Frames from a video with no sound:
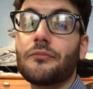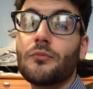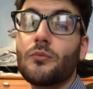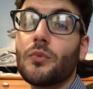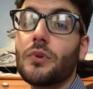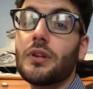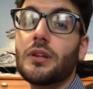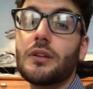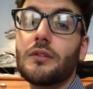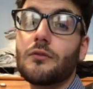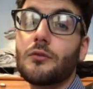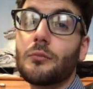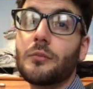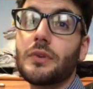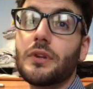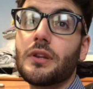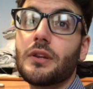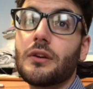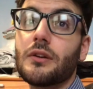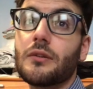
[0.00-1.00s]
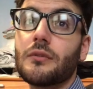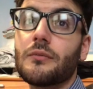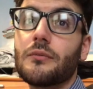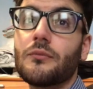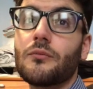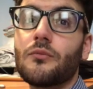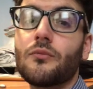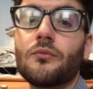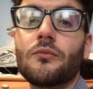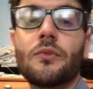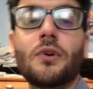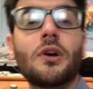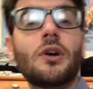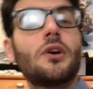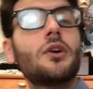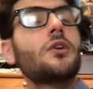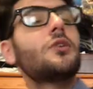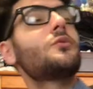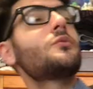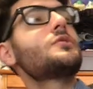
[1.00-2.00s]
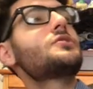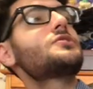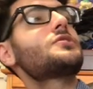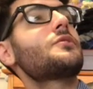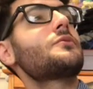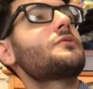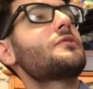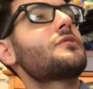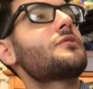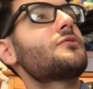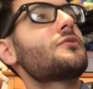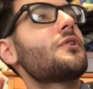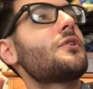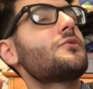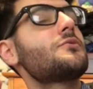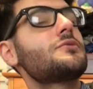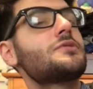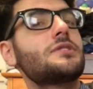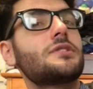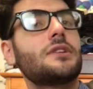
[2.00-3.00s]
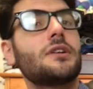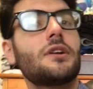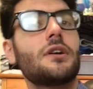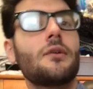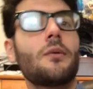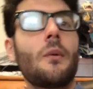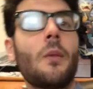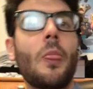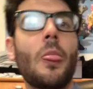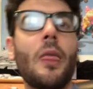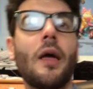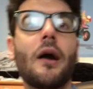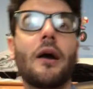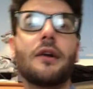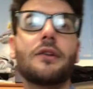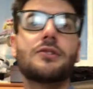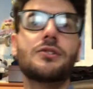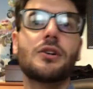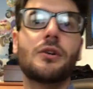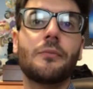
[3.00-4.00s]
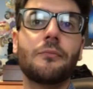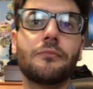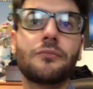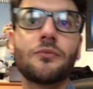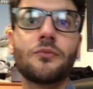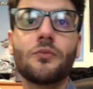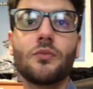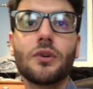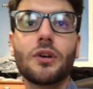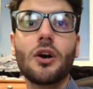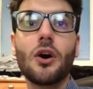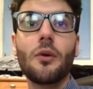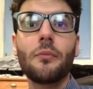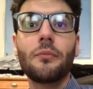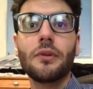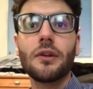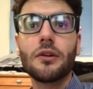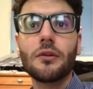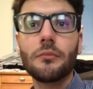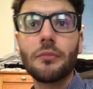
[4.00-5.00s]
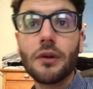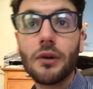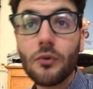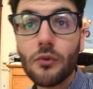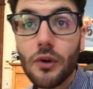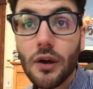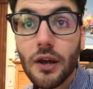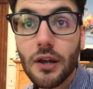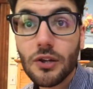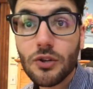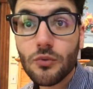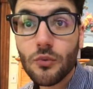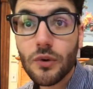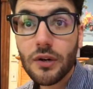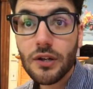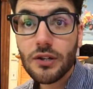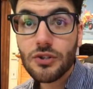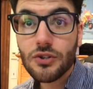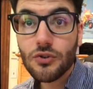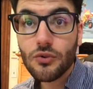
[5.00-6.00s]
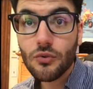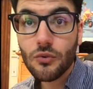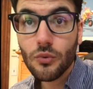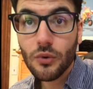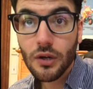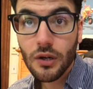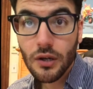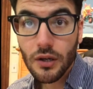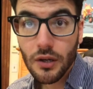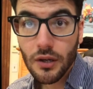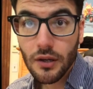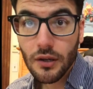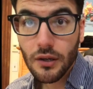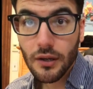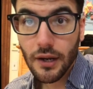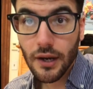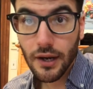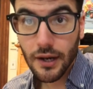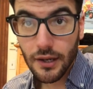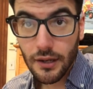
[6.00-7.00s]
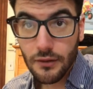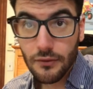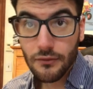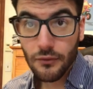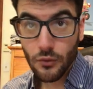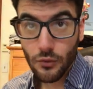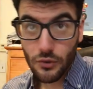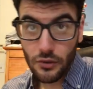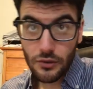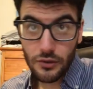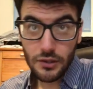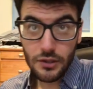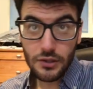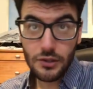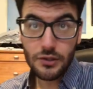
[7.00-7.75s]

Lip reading: we leave them in there. We show the throws, you know? Alright, so we go up a little bit. We're at 2284, it